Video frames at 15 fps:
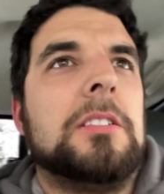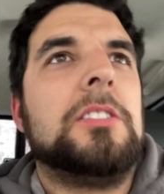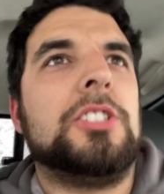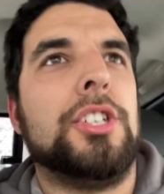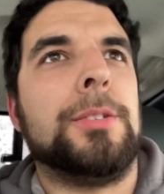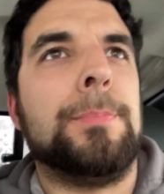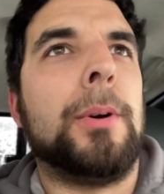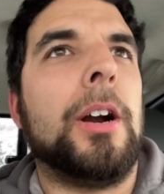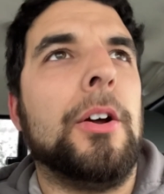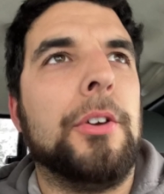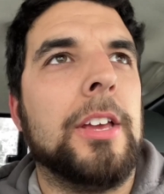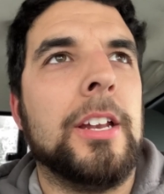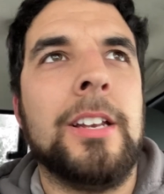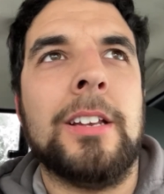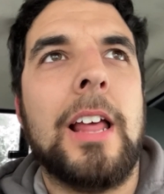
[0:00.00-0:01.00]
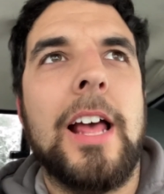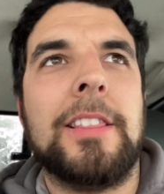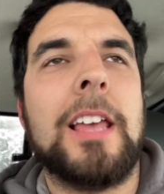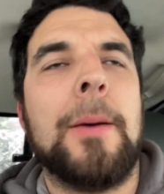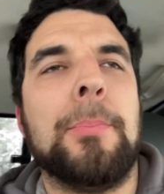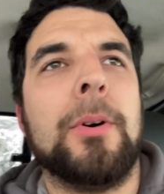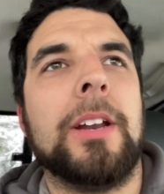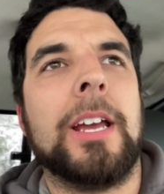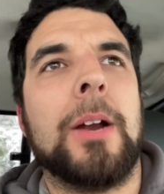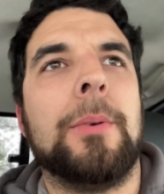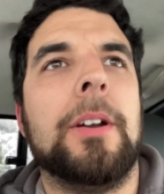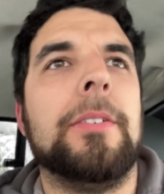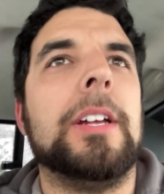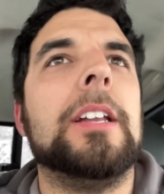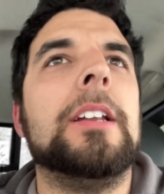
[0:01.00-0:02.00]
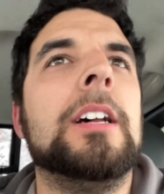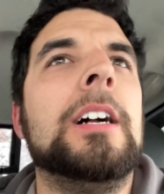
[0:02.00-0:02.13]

just broke, and at that point he got rid of it.